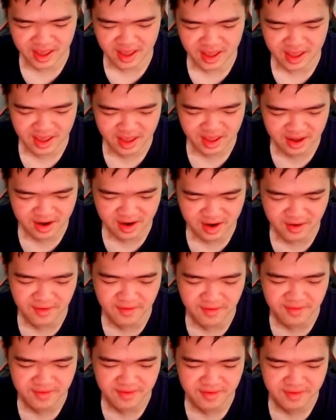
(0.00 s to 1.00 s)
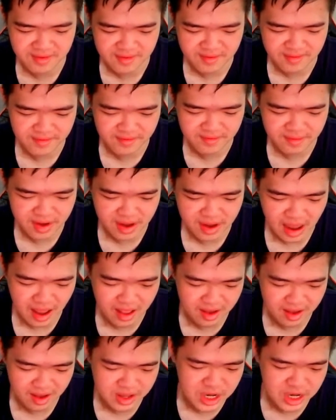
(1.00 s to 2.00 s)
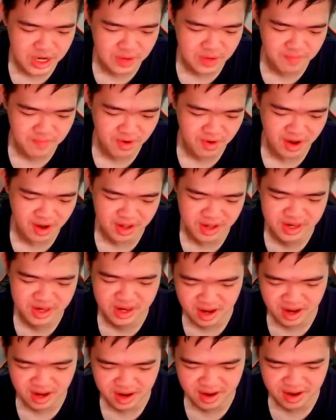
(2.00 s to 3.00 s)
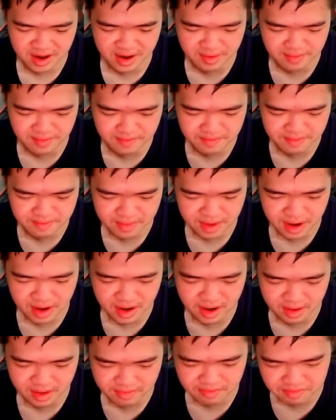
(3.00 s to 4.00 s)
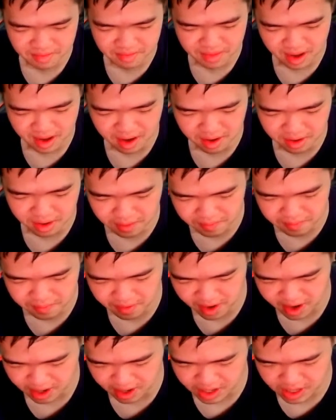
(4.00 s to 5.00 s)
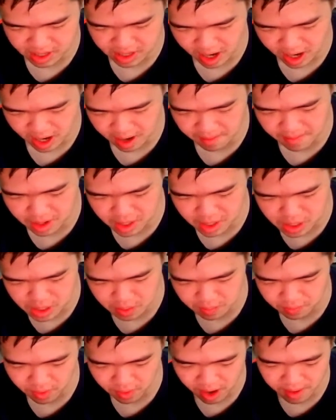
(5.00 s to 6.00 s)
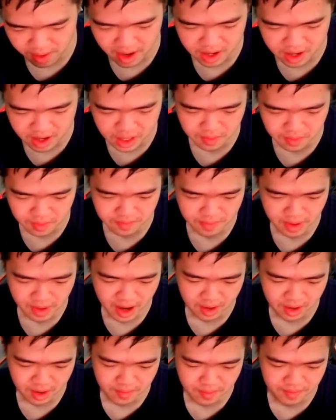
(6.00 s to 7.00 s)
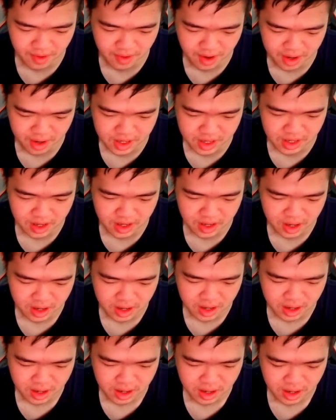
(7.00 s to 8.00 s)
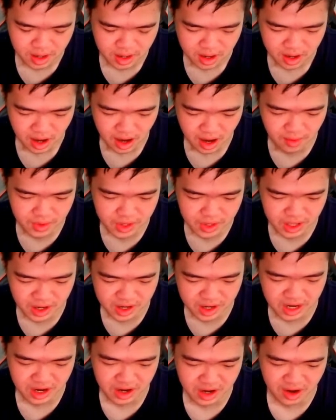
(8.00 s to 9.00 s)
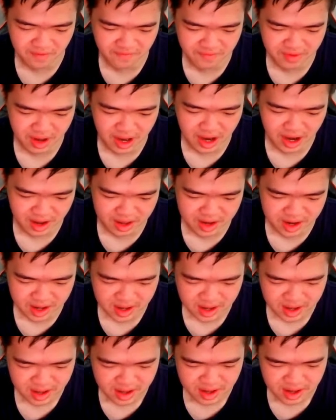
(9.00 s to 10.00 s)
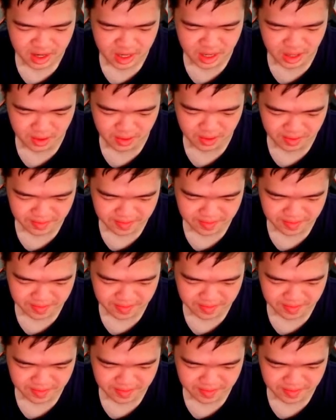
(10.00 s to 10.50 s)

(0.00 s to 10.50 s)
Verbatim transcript: you know, at a decent price, at a at a at a good price. I managed to grab it at a good, at a good price. I was lucky enough to get it. So